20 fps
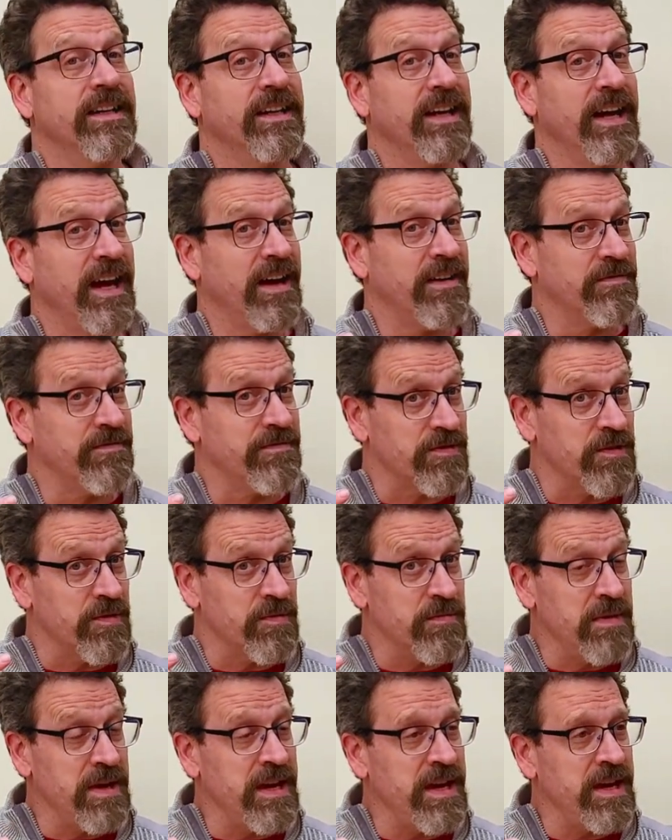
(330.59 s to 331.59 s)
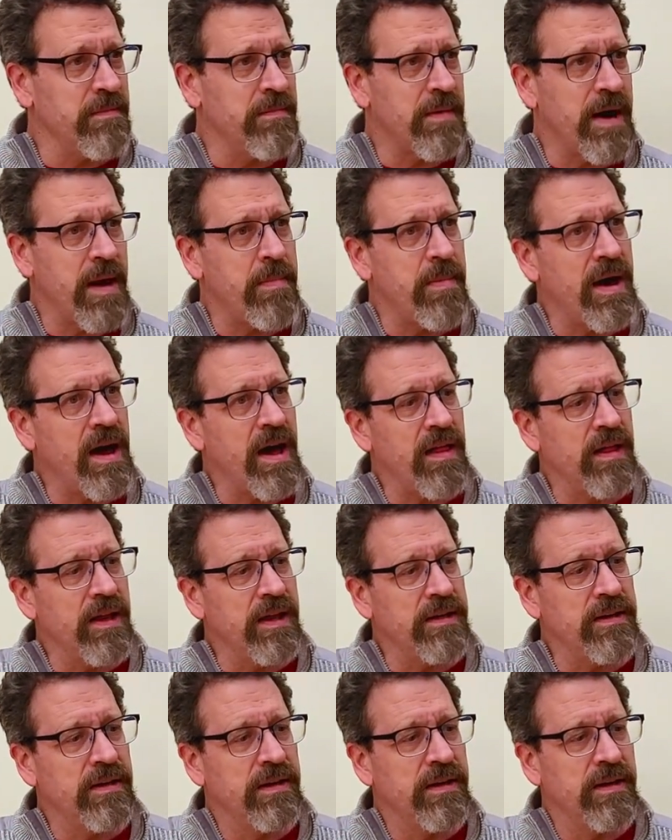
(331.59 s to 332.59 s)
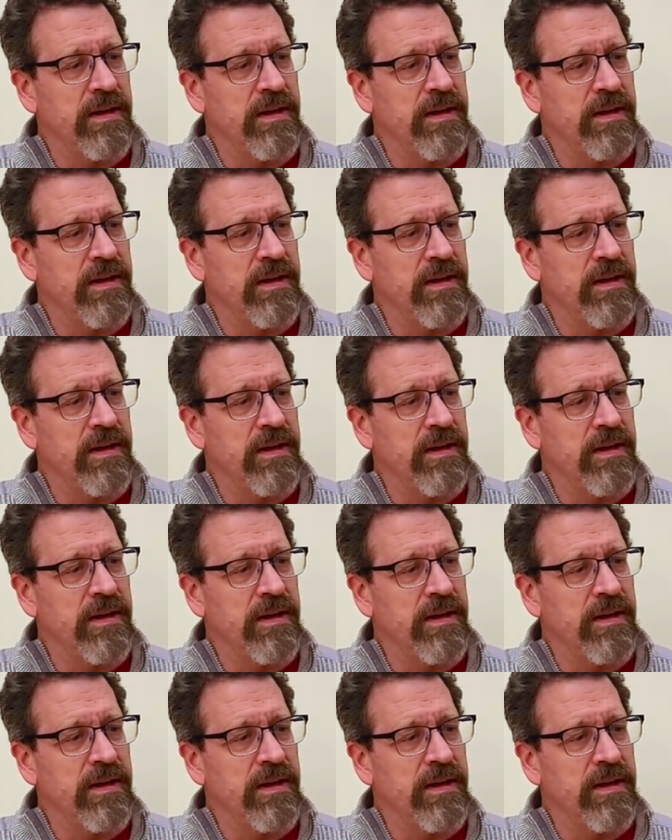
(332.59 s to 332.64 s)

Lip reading: And for me, my palate